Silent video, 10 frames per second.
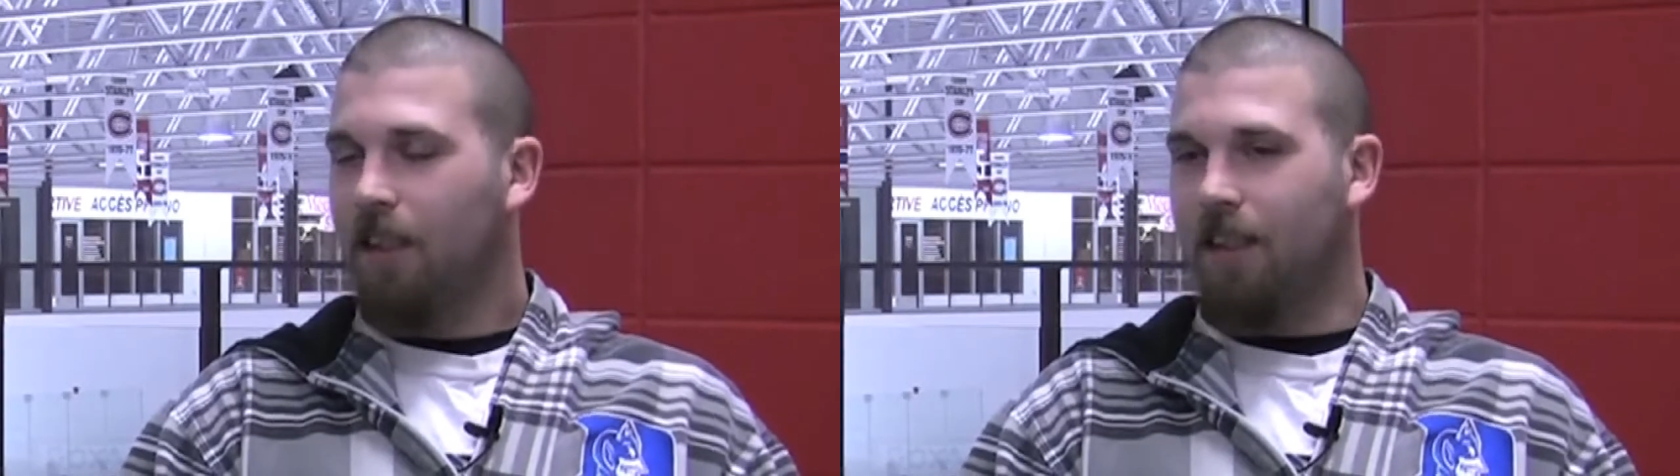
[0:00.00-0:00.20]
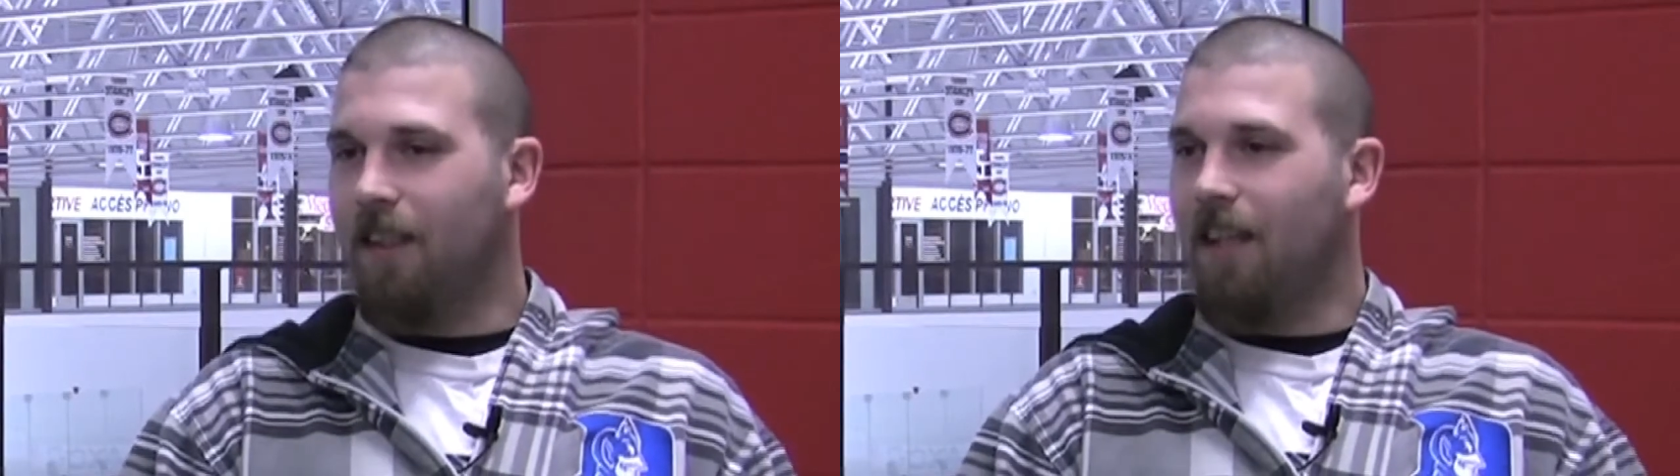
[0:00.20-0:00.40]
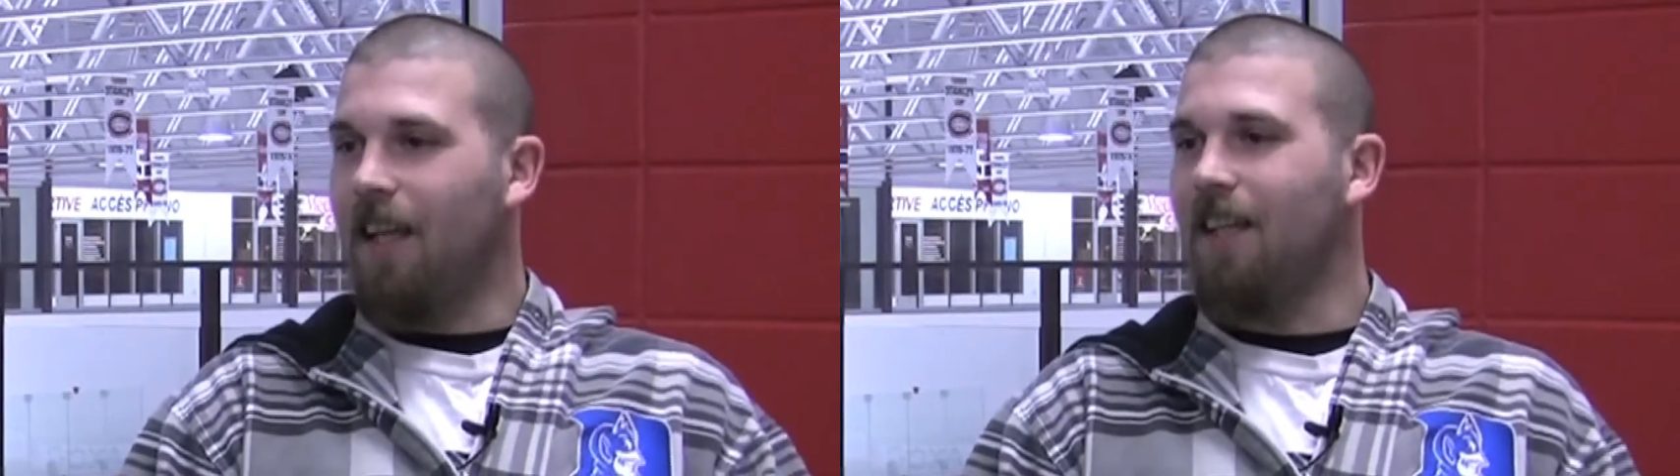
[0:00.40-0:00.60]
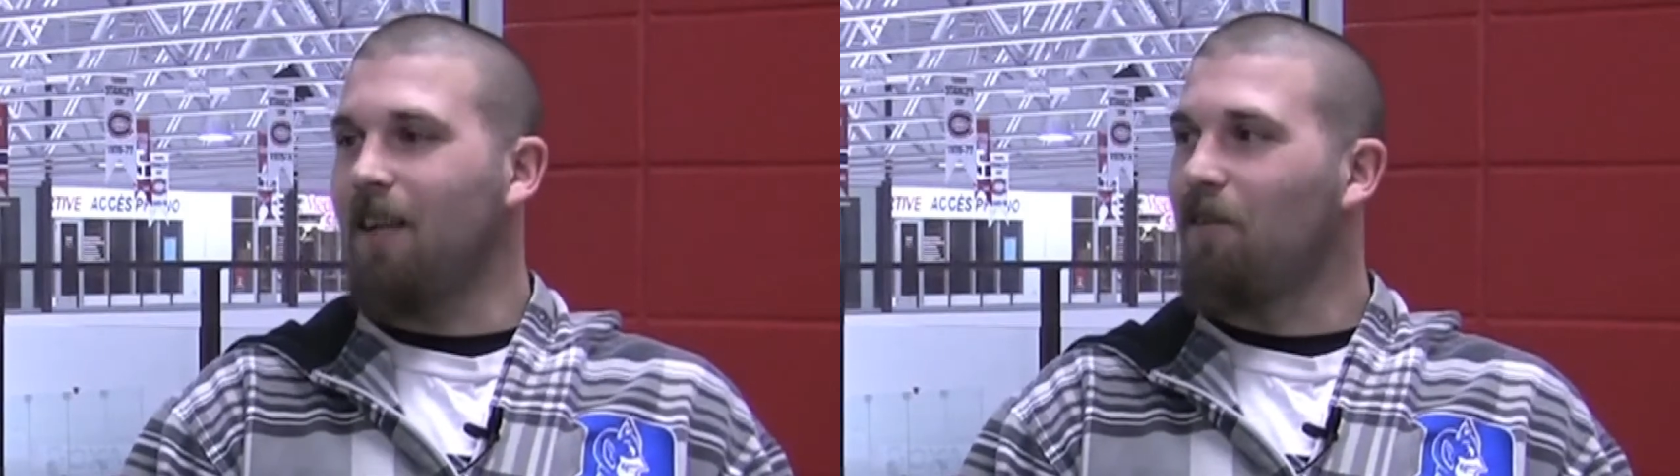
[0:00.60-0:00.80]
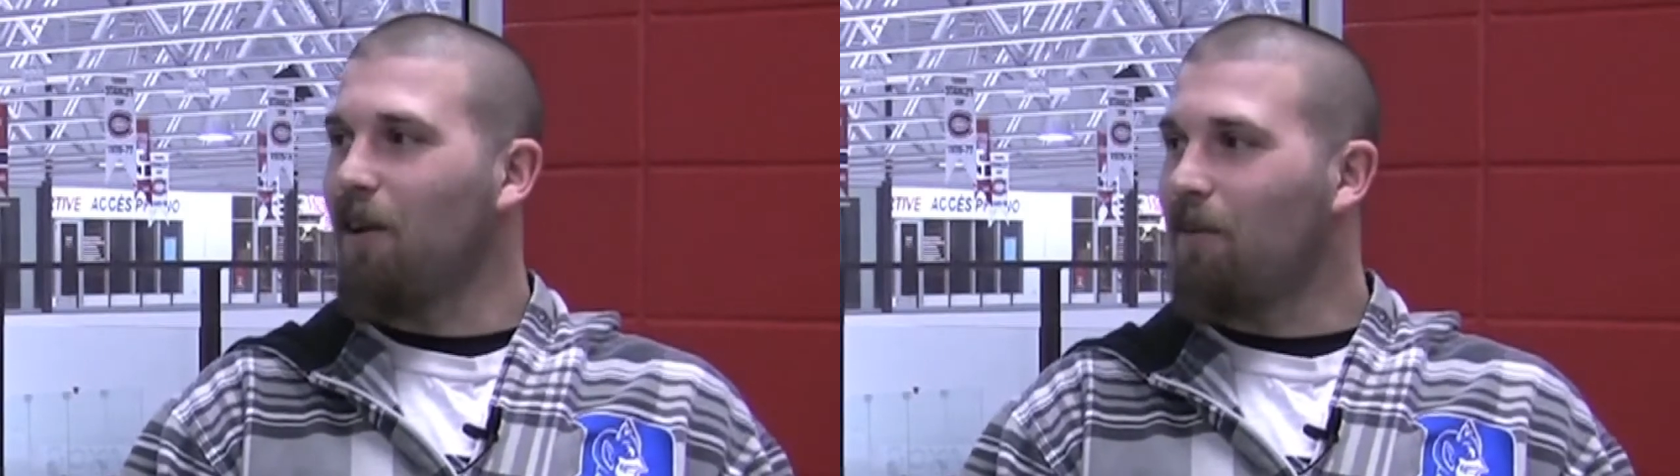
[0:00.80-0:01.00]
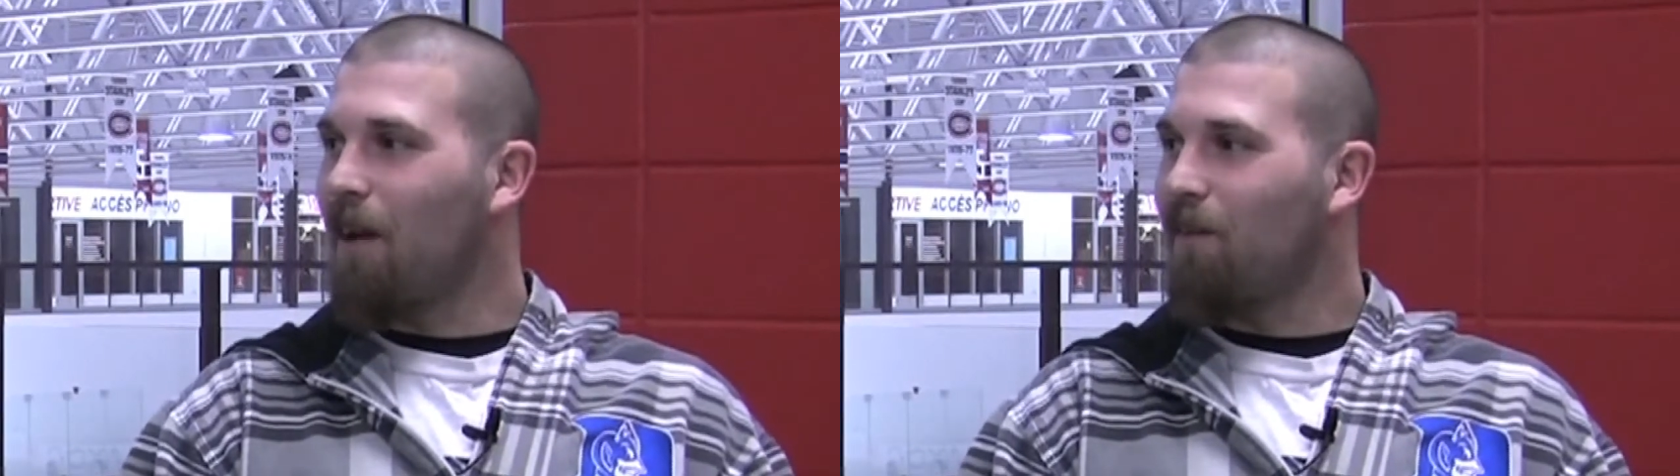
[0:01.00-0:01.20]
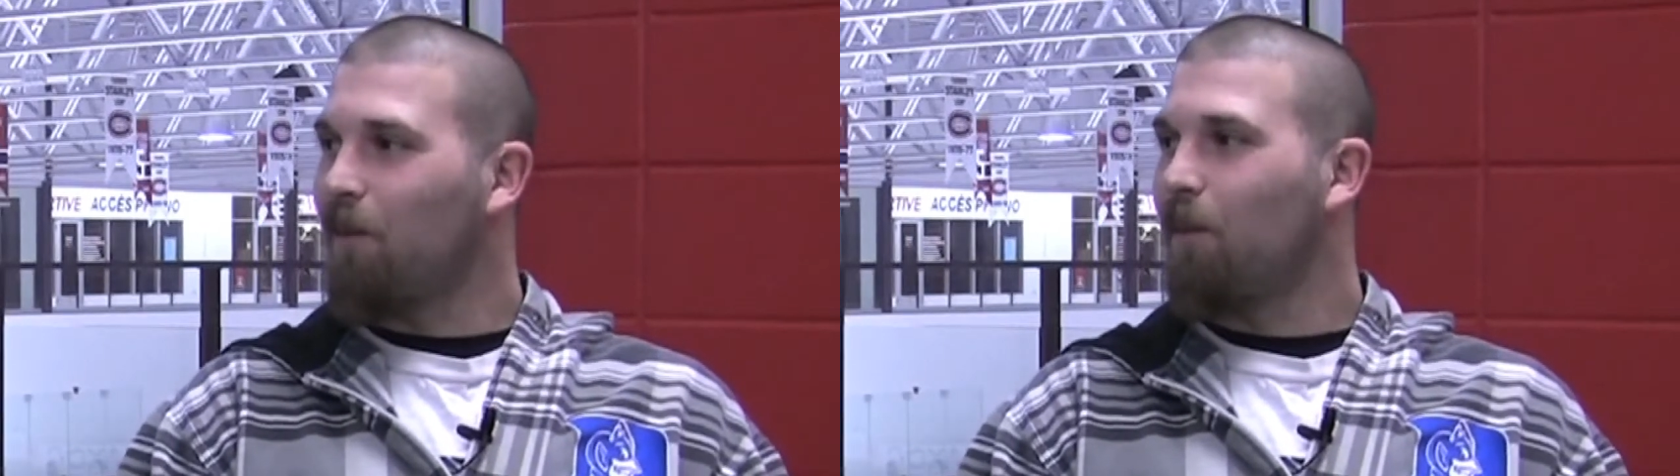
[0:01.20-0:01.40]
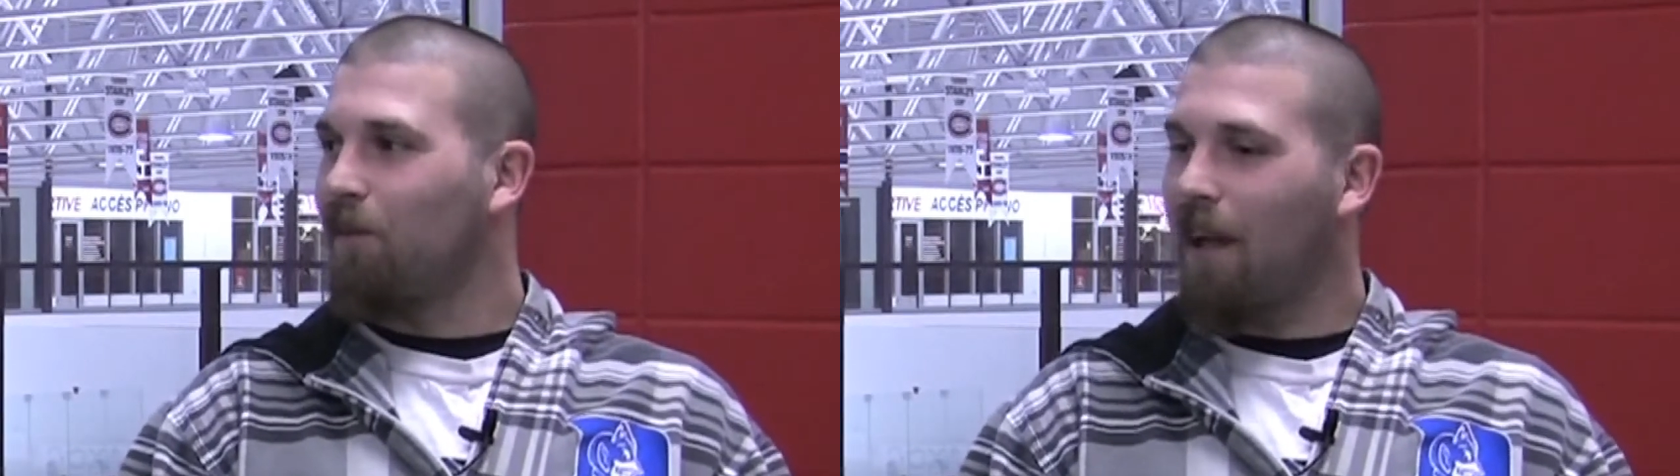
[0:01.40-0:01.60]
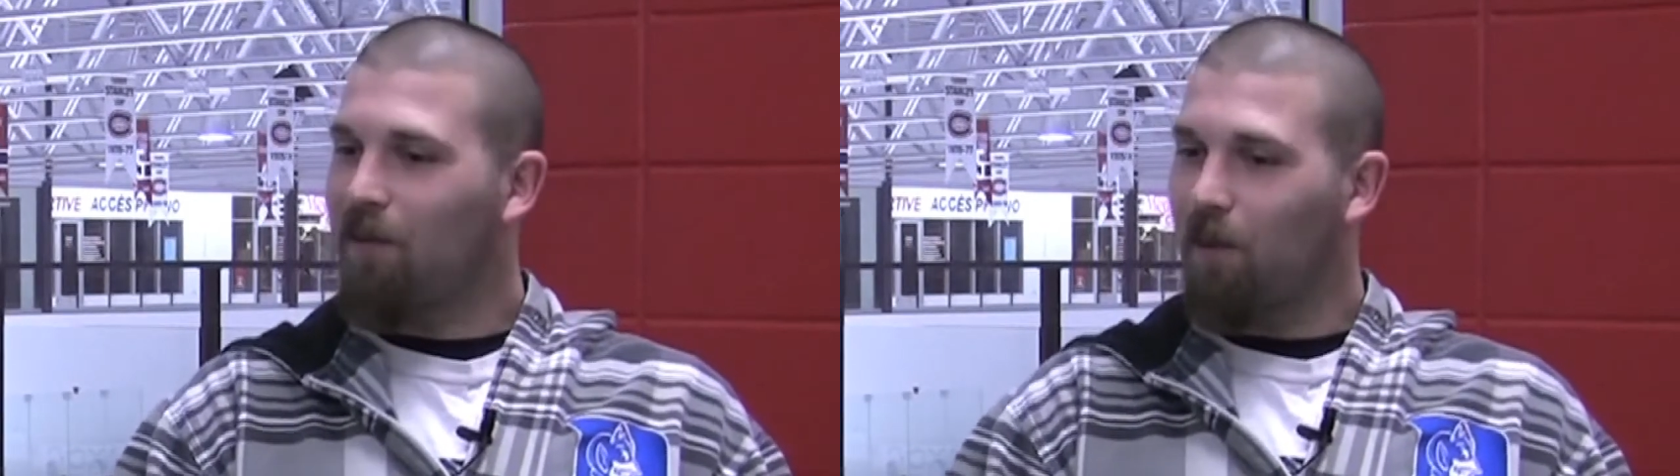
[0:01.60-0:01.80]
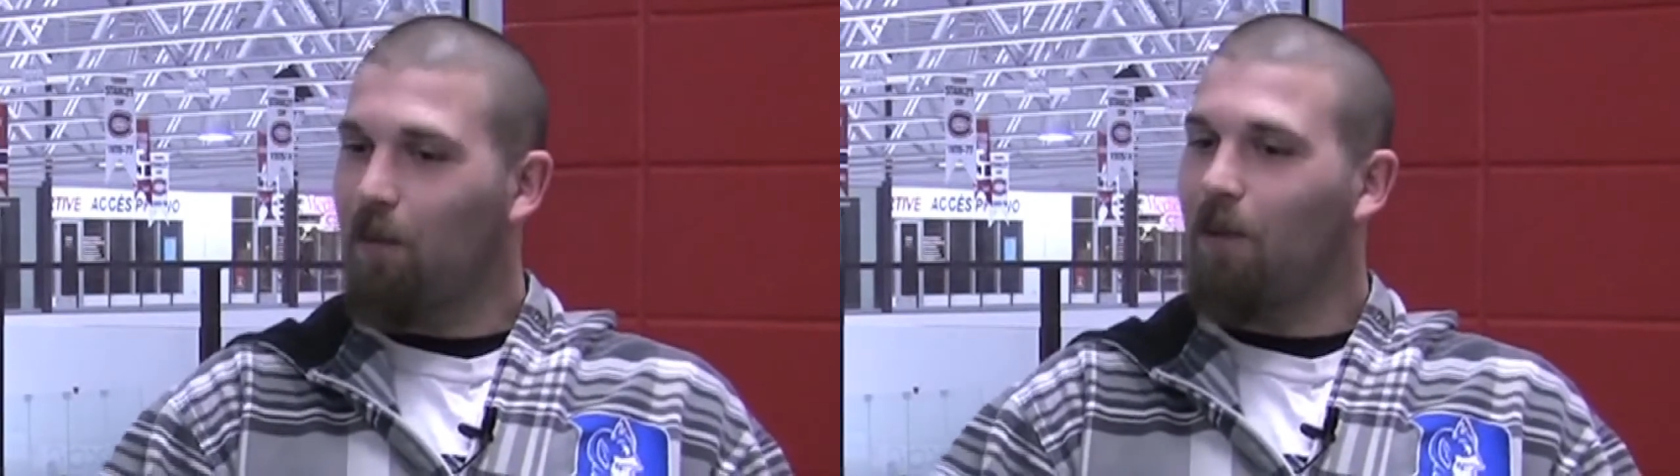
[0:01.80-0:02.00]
they run my flag football.